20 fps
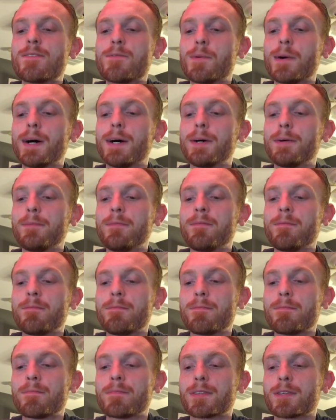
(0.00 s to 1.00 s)
Well,
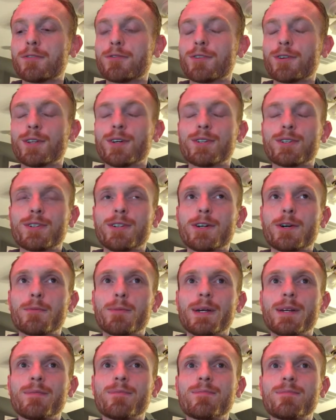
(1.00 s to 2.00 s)
for those who know
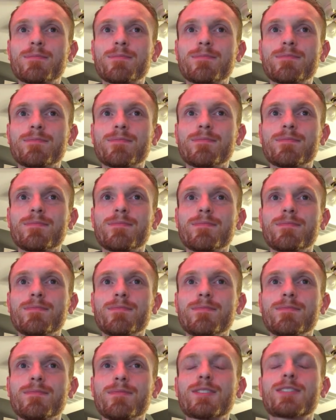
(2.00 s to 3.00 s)
me,
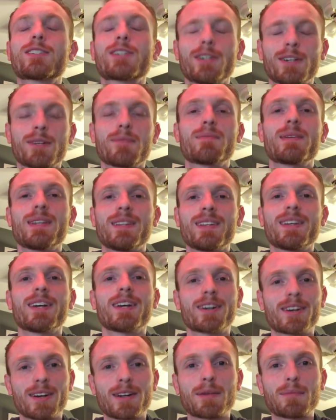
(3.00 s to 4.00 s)
it's going to be The
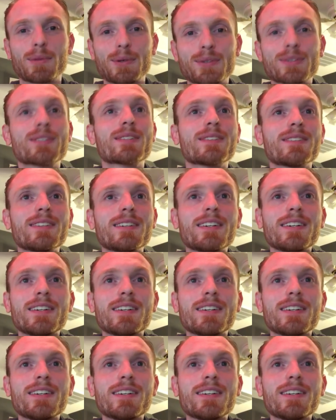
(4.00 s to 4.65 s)
Incredibles.